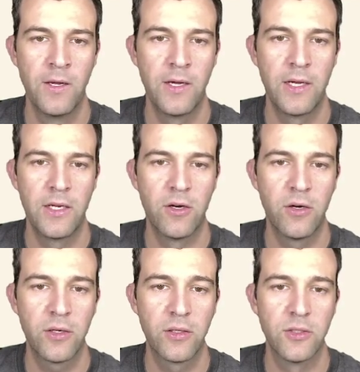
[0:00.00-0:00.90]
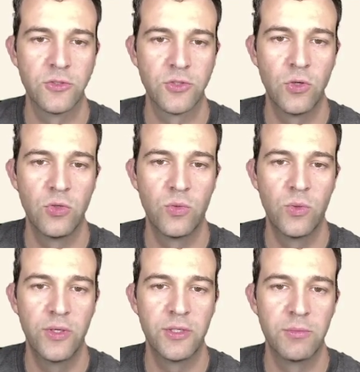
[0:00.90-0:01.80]
Antarctica is cold and
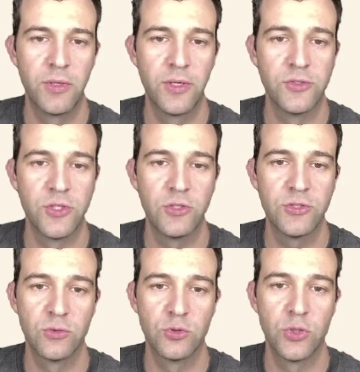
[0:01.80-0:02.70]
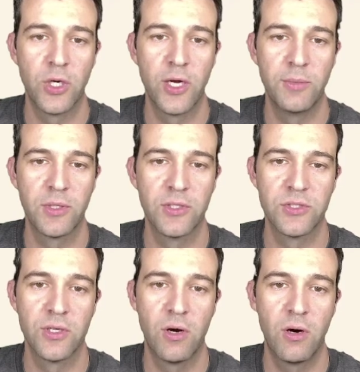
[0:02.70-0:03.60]
windy, but it is also dry because
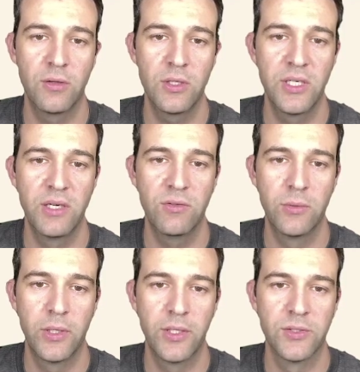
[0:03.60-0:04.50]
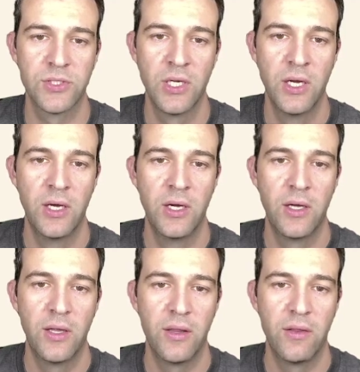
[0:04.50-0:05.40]
it hardly ever rains.
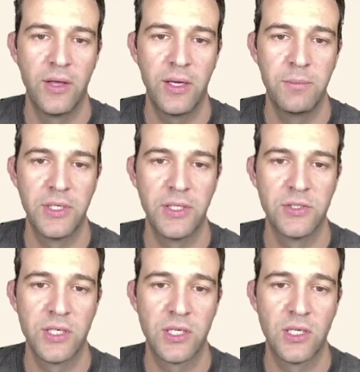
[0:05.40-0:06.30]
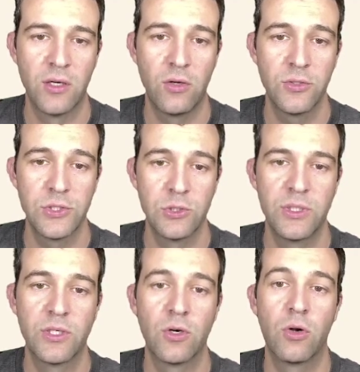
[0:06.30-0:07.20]
That means it can also
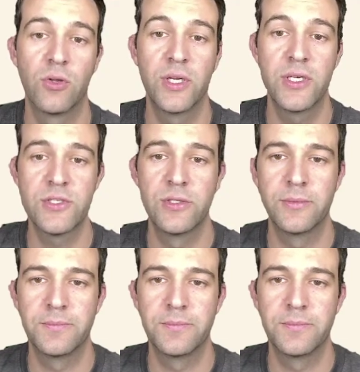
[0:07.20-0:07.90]
be called a desert.